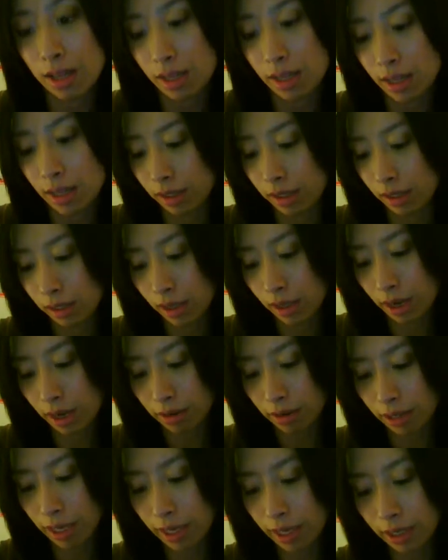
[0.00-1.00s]
that's
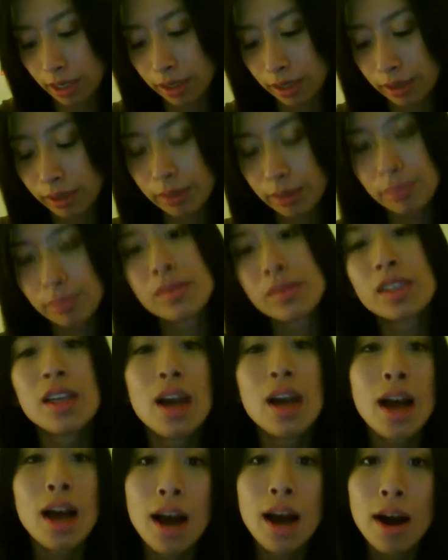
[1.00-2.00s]
how that is.
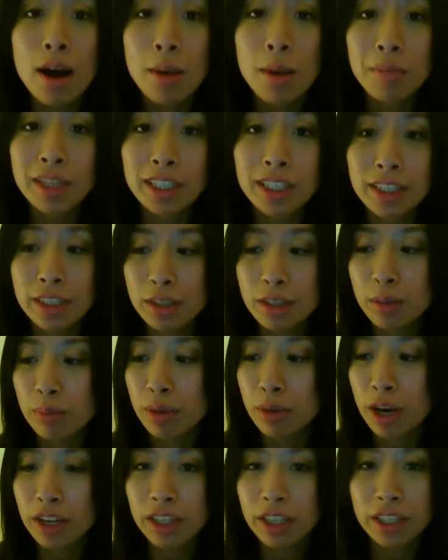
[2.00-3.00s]
Um, and another
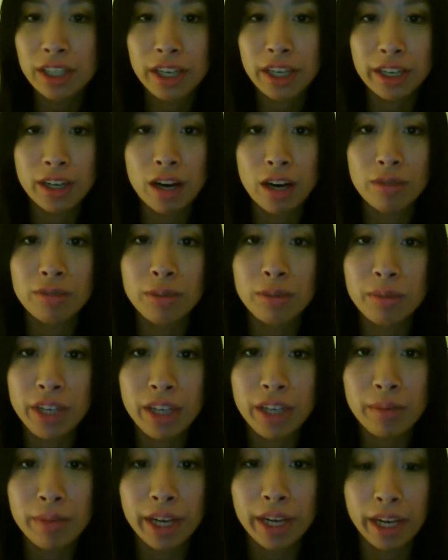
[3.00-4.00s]
product that I got from
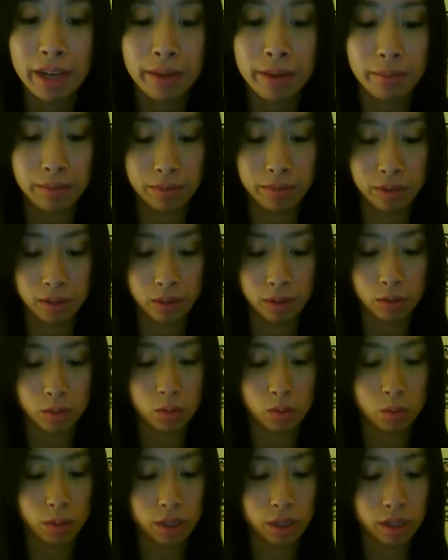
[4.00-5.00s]
eBay
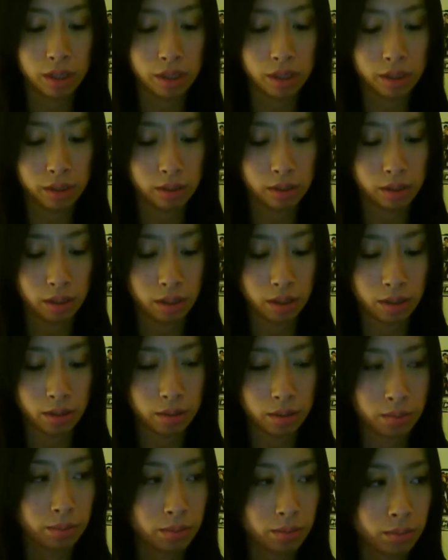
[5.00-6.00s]
was, um,